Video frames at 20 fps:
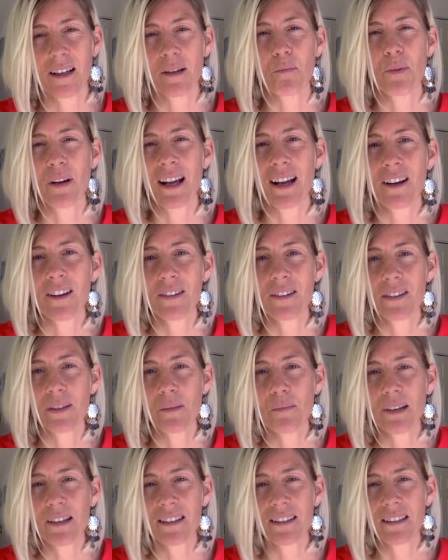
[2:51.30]
bring out the
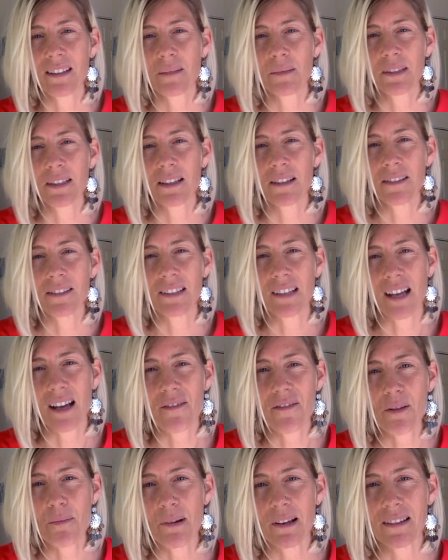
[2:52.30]
best in themselves and
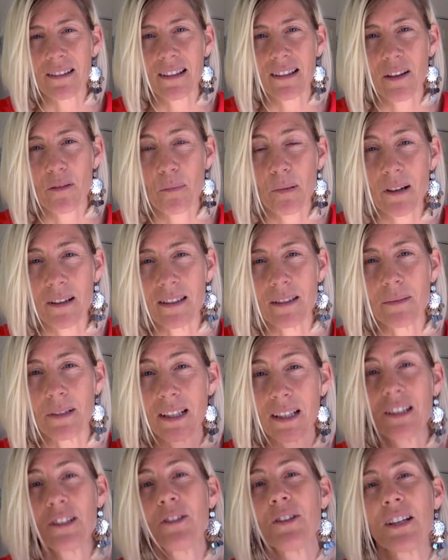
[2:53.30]
have the best life possible,
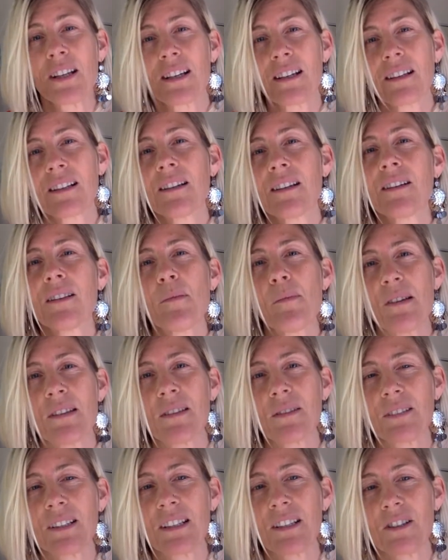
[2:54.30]
including the
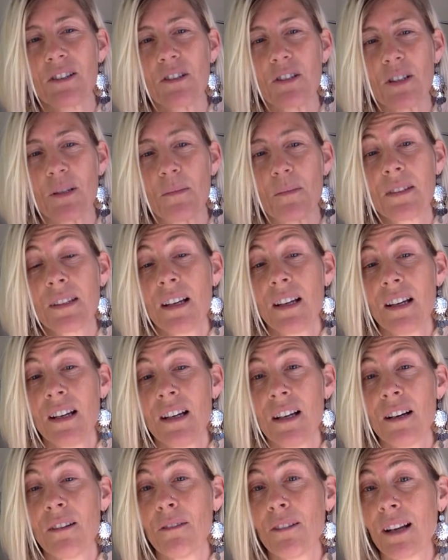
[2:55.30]
best relationships,
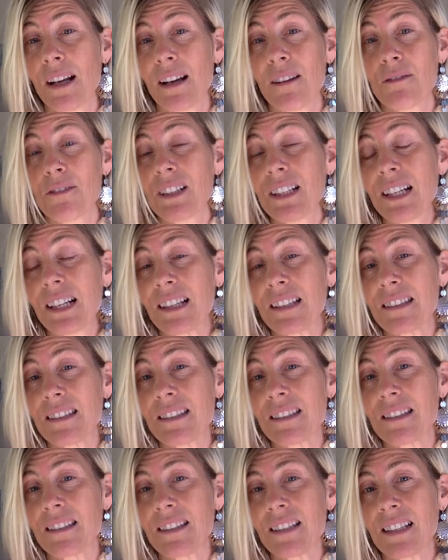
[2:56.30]
what I've realized
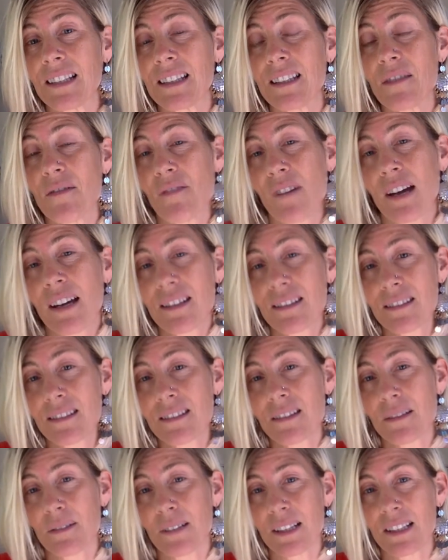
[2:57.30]
is that the
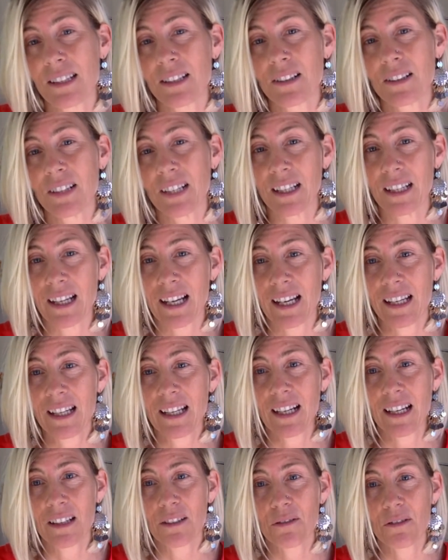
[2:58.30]
fastest way to creating any
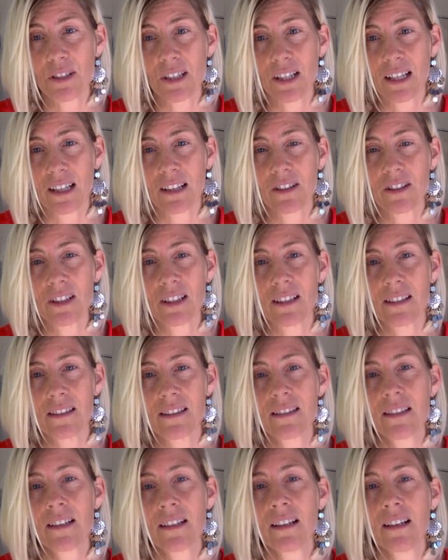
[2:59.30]
kind of change
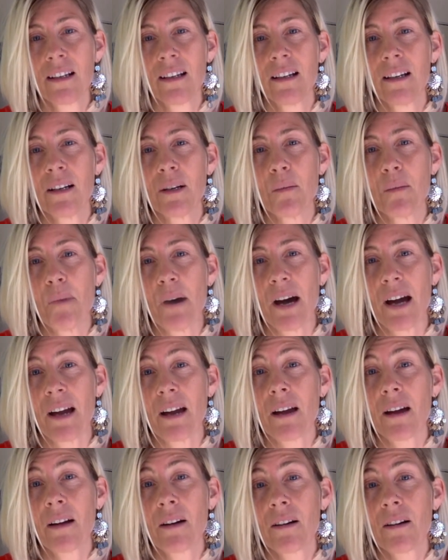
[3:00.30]
is by